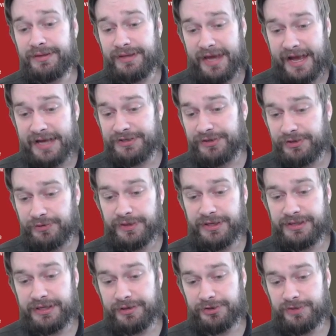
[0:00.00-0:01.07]
Castle.
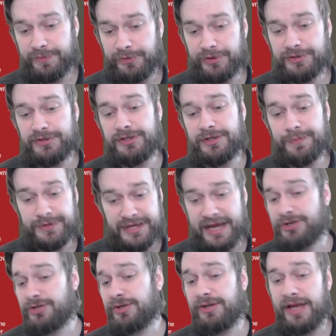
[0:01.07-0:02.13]
Retailer supports a
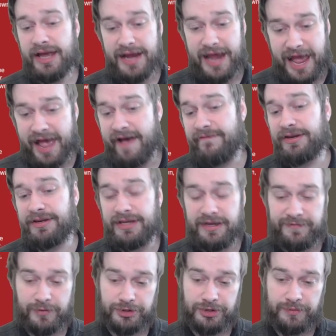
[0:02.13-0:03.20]
substantial and avid
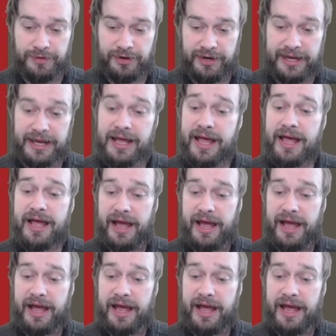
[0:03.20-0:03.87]
Keyforge community.